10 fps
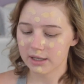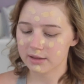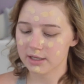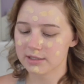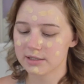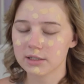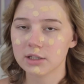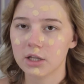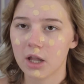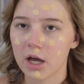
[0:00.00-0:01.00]
There's
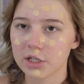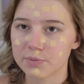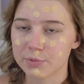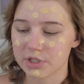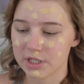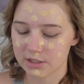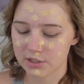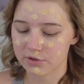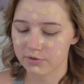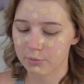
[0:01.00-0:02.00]
still a large
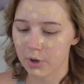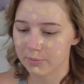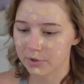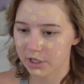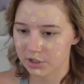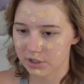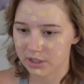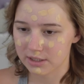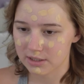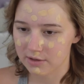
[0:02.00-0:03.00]
percentage of the population
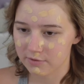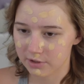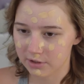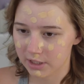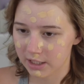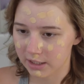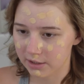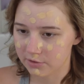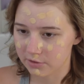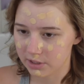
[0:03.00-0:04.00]
that's even
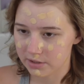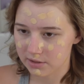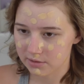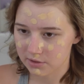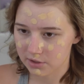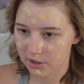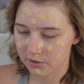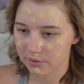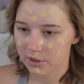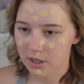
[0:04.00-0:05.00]
illiterate,
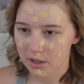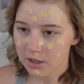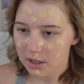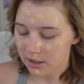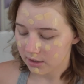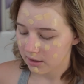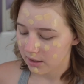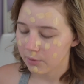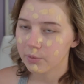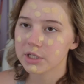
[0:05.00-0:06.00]
so
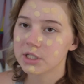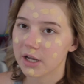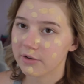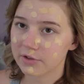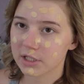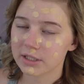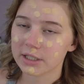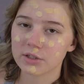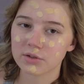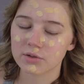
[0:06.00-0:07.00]
we
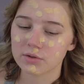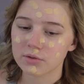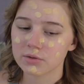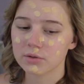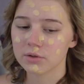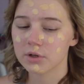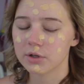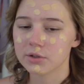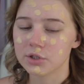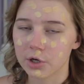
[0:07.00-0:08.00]
definitely
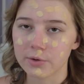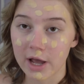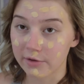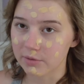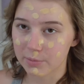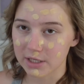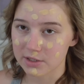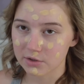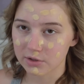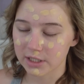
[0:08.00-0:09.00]
don't have the
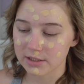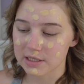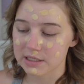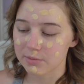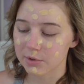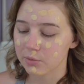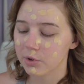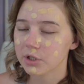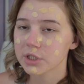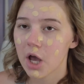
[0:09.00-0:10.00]
best schooling system in the
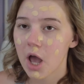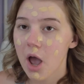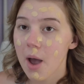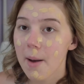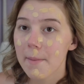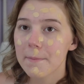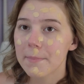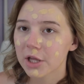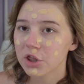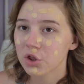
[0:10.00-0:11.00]
world.
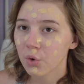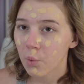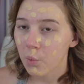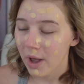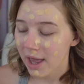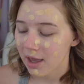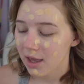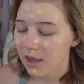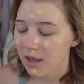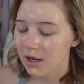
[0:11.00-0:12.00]
But the
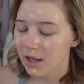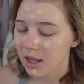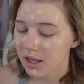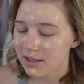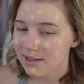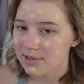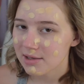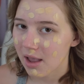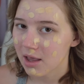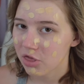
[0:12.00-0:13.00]
way it
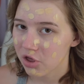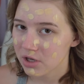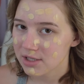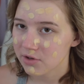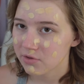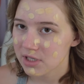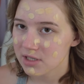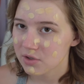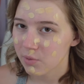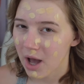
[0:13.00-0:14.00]
is in 13
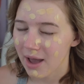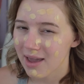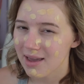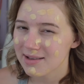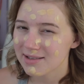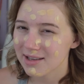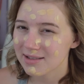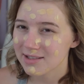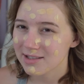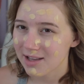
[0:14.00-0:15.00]
Reasons Why is
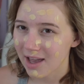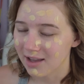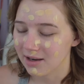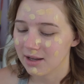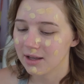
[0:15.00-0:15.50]
insane.